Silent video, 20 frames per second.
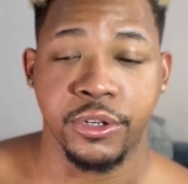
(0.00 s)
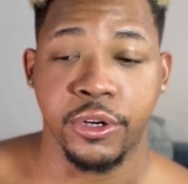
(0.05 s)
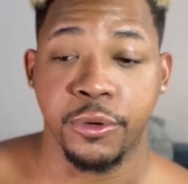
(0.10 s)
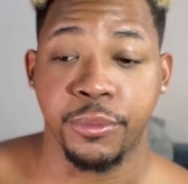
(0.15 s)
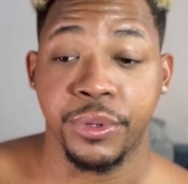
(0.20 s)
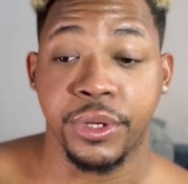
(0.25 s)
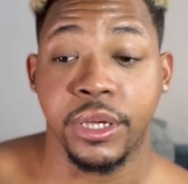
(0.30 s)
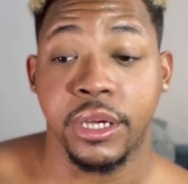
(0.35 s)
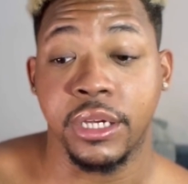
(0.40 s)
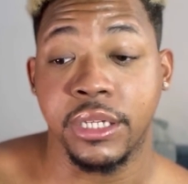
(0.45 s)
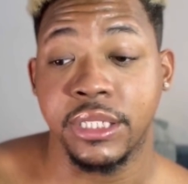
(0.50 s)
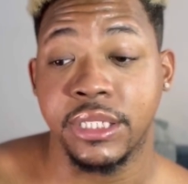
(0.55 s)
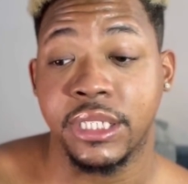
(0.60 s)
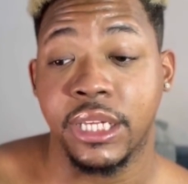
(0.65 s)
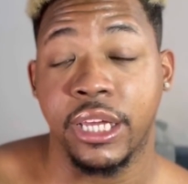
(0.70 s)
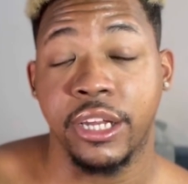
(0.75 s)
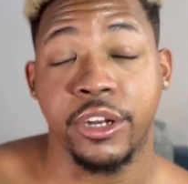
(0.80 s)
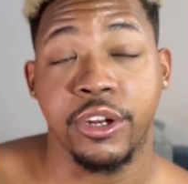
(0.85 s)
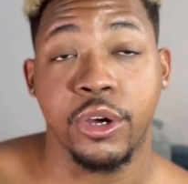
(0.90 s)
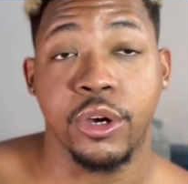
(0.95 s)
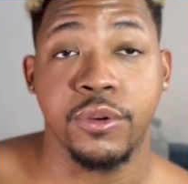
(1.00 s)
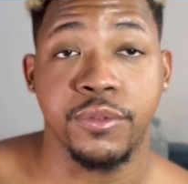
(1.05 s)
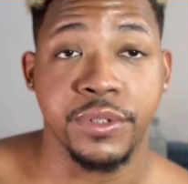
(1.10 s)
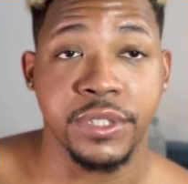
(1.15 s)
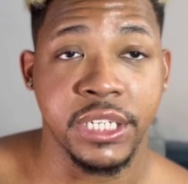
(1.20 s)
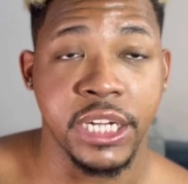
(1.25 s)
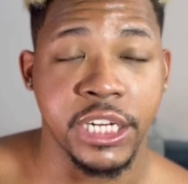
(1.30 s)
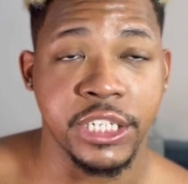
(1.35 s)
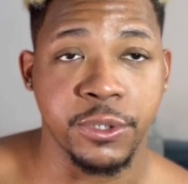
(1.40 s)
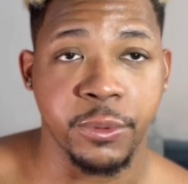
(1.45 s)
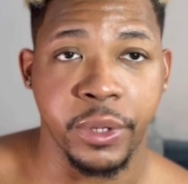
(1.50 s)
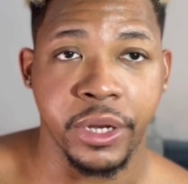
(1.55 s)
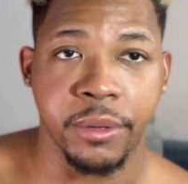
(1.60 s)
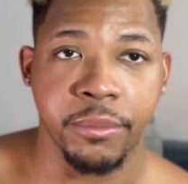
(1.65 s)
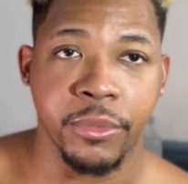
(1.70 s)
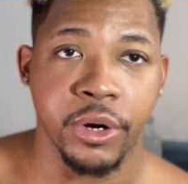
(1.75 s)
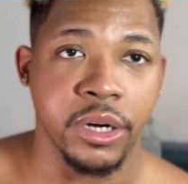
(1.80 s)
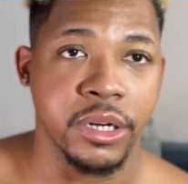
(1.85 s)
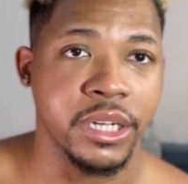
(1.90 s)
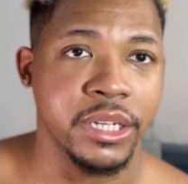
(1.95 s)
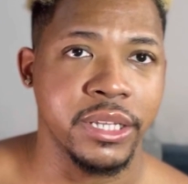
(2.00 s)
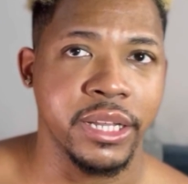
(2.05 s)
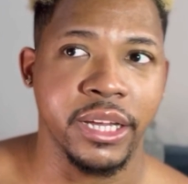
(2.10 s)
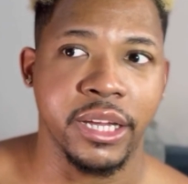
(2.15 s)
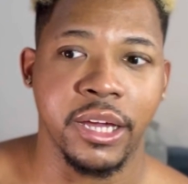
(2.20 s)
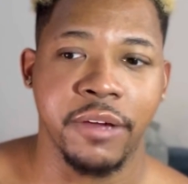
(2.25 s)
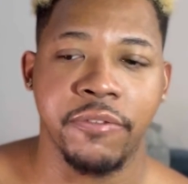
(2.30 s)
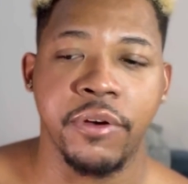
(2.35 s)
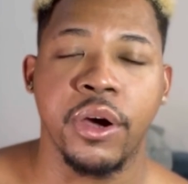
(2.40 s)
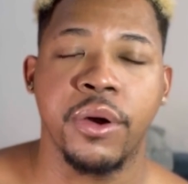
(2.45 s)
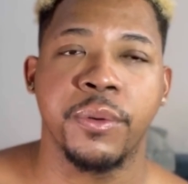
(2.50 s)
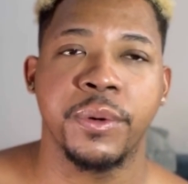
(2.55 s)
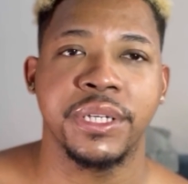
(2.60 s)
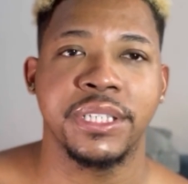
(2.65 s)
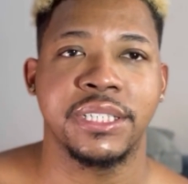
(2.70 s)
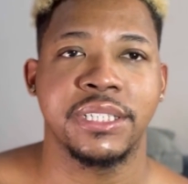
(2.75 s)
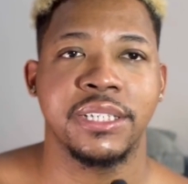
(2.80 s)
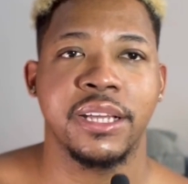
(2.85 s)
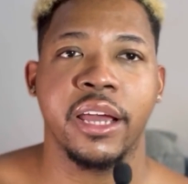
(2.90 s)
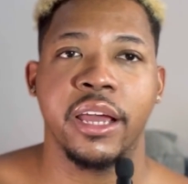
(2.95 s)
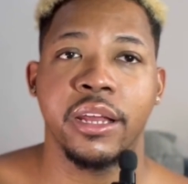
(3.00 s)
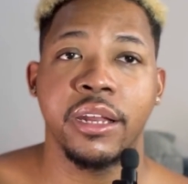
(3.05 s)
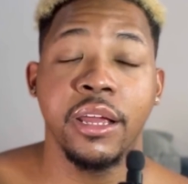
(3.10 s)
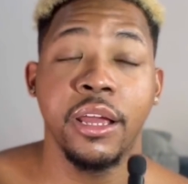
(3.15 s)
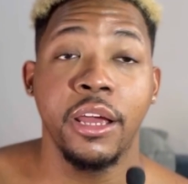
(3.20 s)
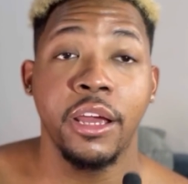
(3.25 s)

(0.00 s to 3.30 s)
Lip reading: because in an oversaturated market, like I've always said,